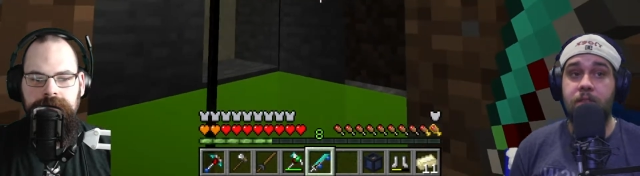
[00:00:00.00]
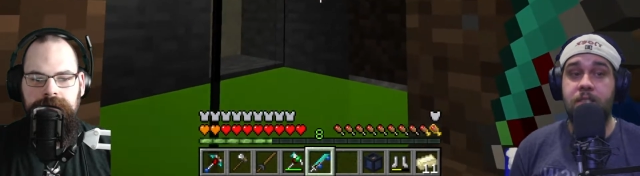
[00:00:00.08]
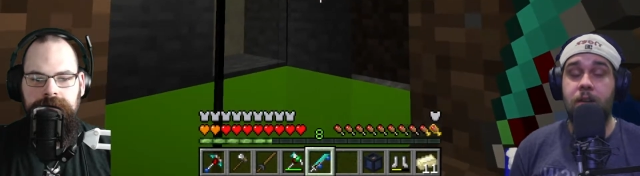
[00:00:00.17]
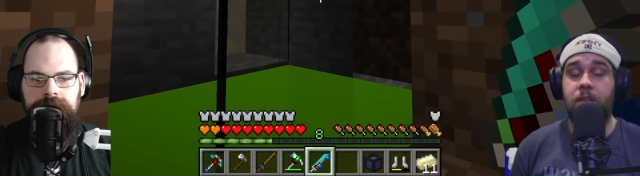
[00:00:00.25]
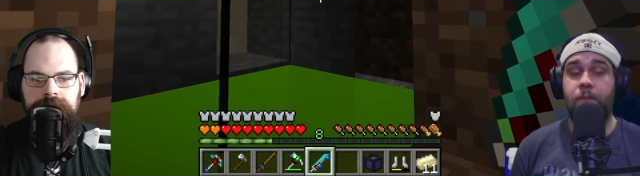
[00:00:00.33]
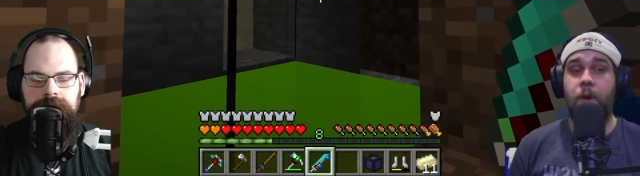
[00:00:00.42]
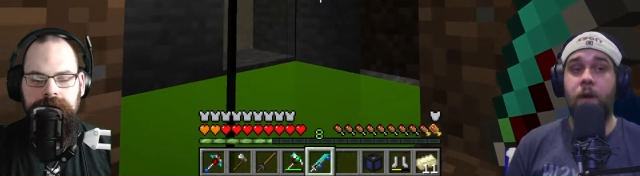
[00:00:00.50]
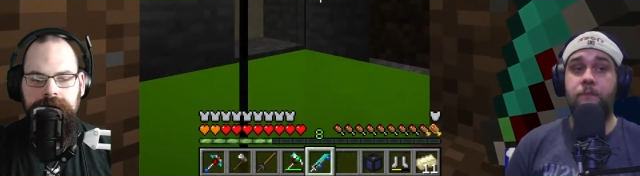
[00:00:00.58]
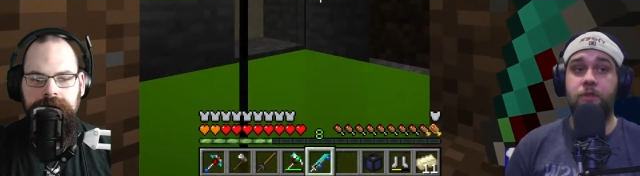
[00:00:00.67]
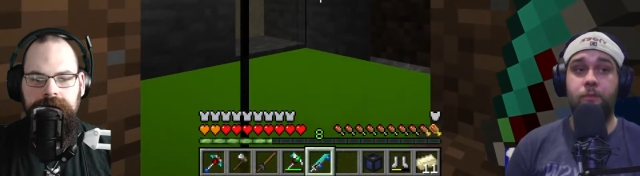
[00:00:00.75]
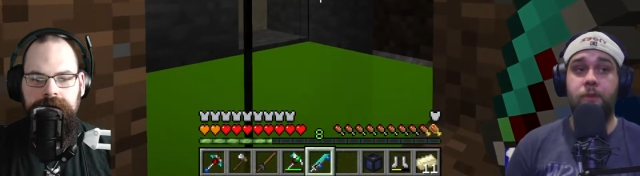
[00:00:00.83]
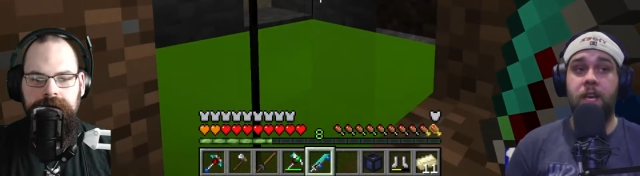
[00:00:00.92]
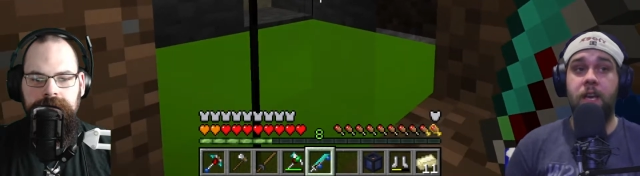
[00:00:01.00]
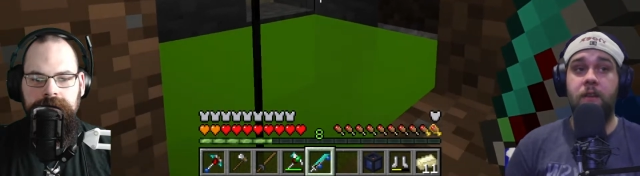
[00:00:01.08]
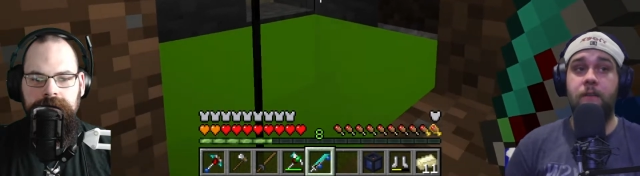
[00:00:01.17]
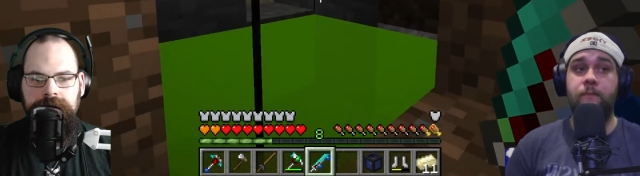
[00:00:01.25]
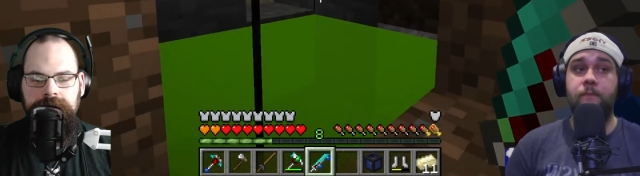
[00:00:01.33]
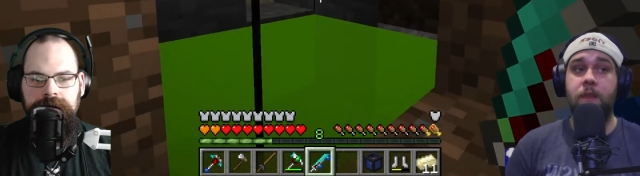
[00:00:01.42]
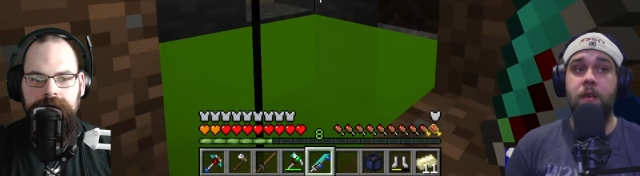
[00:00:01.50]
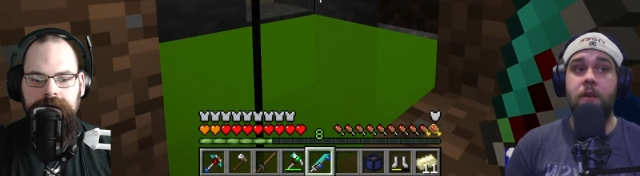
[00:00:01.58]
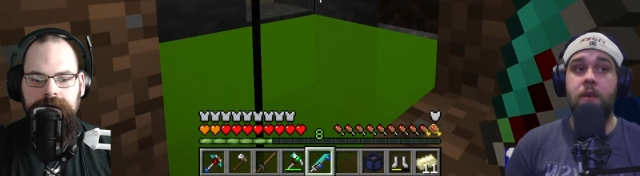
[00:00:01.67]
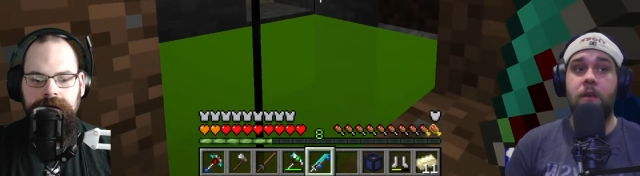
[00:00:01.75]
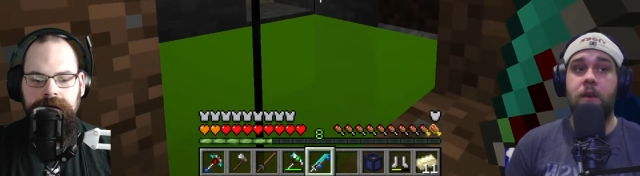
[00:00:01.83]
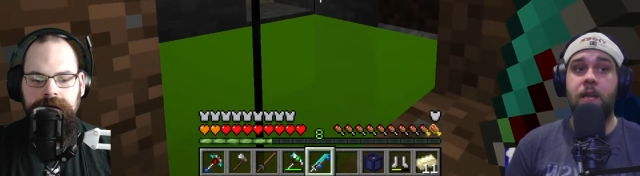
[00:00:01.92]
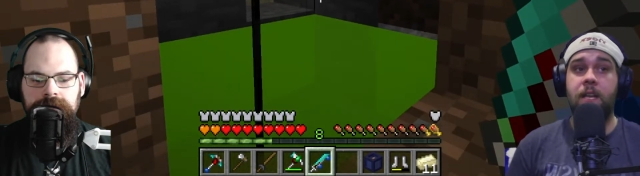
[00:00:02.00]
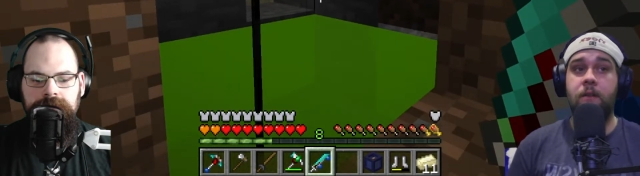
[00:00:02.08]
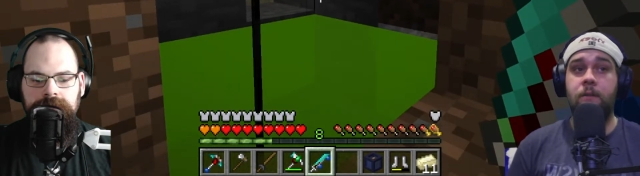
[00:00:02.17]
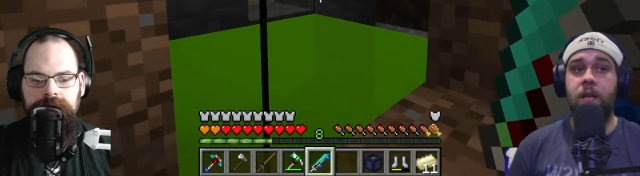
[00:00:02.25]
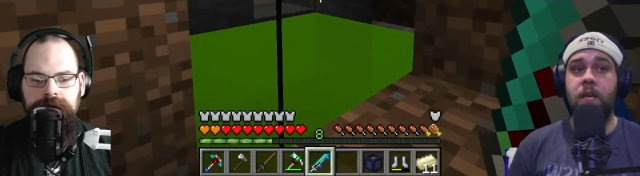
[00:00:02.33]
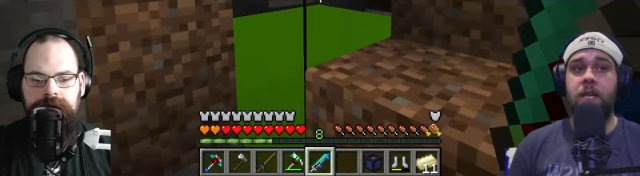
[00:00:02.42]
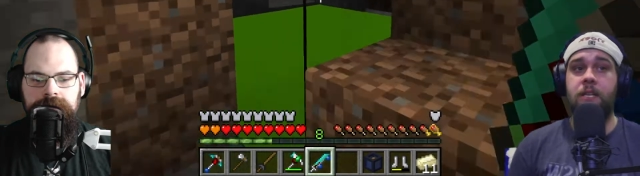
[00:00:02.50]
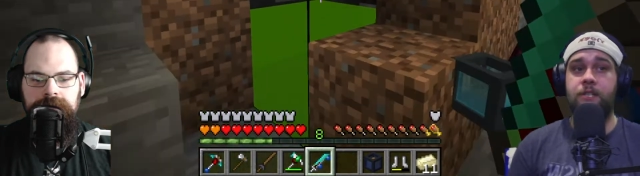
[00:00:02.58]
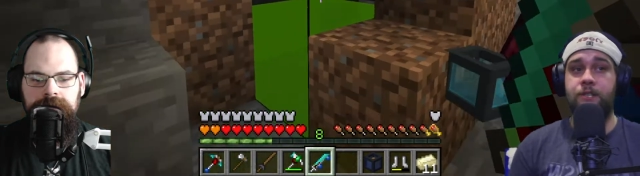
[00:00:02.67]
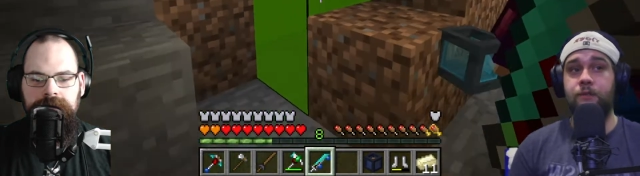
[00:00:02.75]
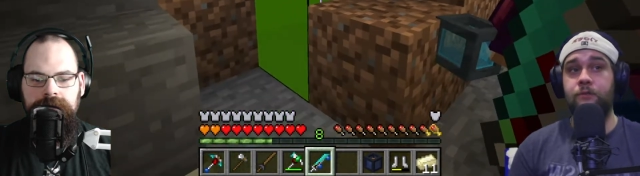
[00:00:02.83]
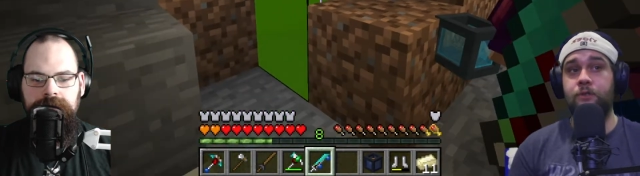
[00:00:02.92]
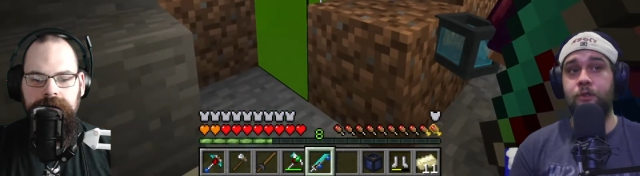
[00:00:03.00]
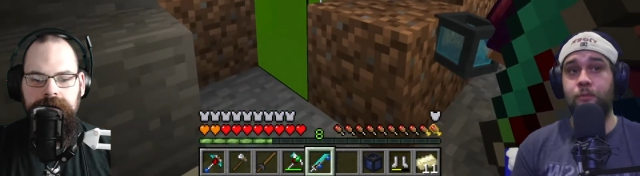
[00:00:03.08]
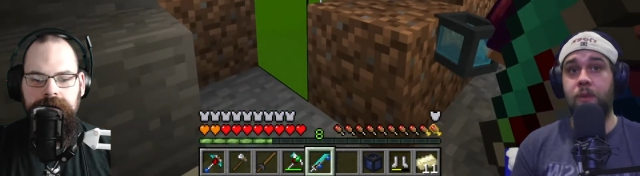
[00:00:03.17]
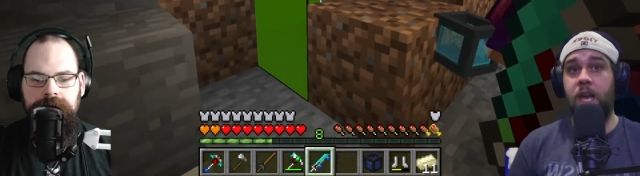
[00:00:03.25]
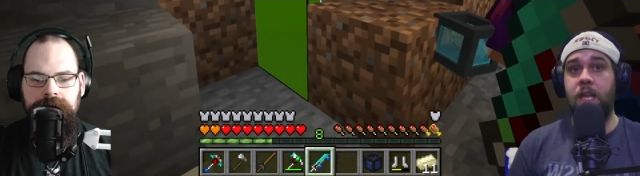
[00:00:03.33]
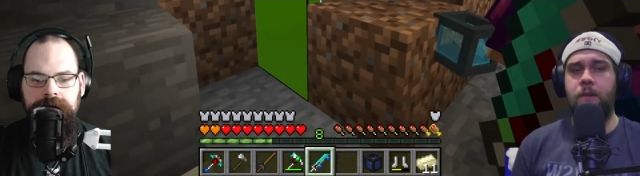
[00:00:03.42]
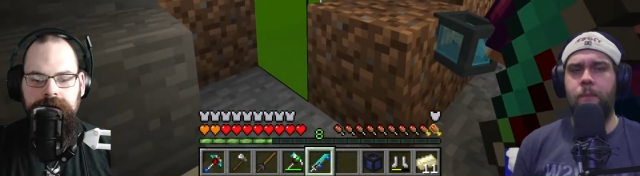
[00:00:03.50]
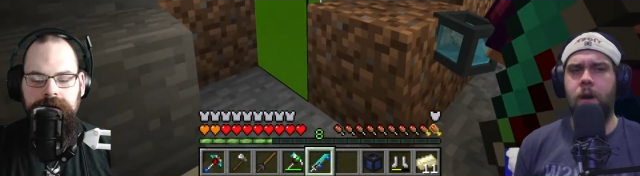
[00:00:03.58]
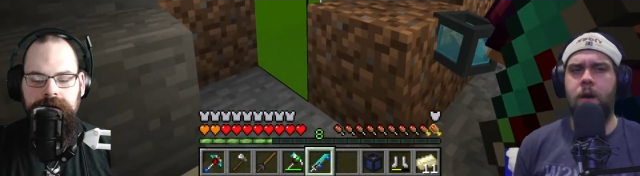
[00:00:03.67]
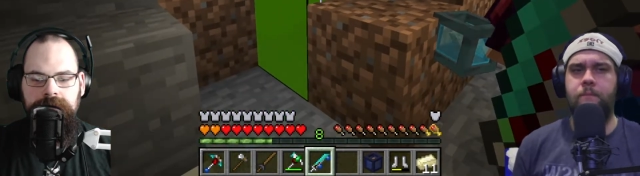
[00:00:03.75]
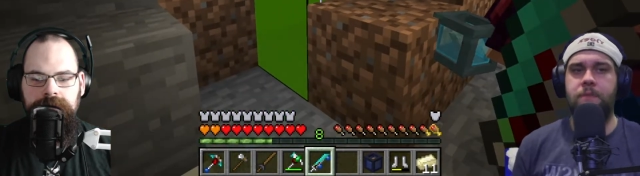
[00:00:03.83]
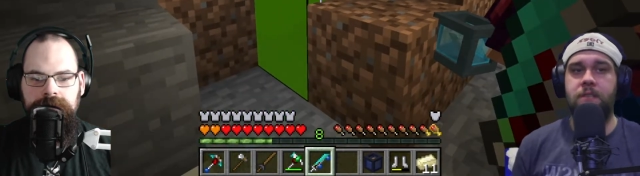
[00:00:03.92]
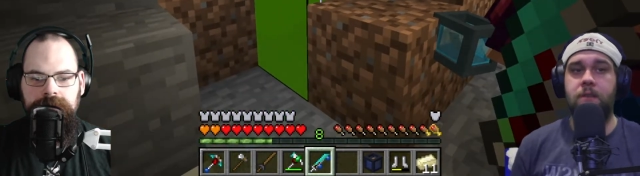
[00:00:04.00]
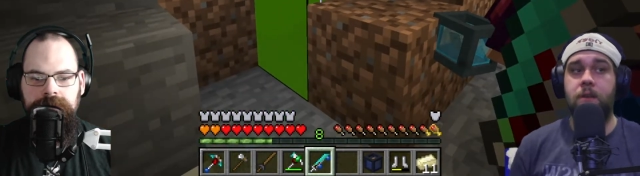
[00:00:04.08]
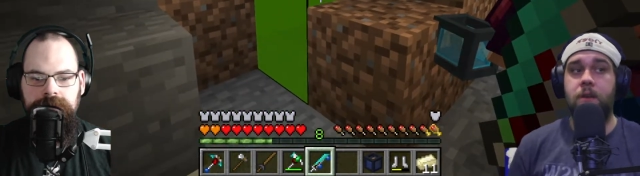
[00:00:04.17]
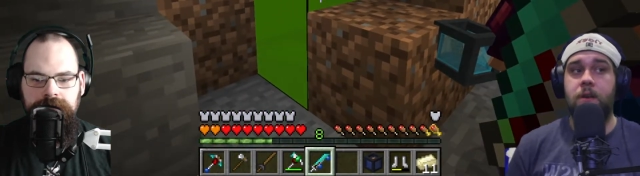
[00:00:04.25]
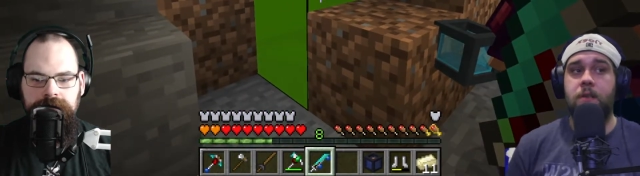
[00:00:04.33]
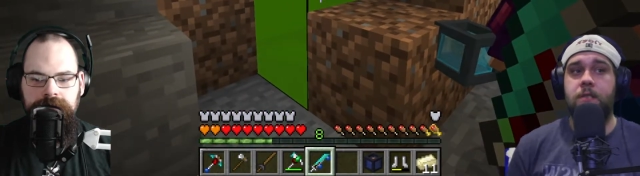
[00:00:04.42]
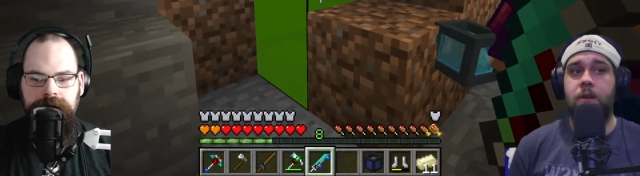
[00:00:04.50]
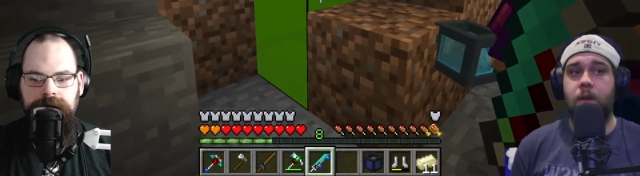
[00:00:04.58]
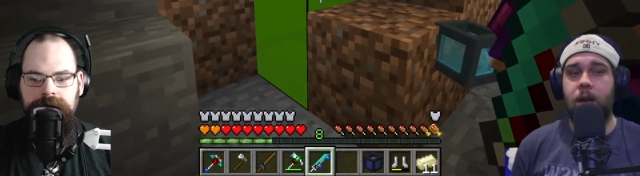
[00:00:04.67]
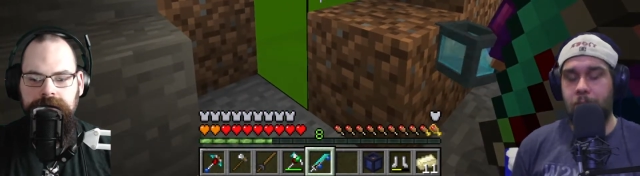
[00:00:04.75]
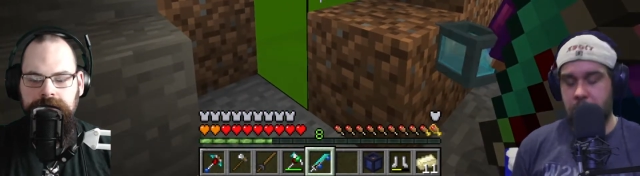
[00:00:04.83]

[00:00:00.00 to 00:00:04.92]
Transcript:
Speaker 1: called the mob duplicator, and you need it to duplicate the mobs. So I'm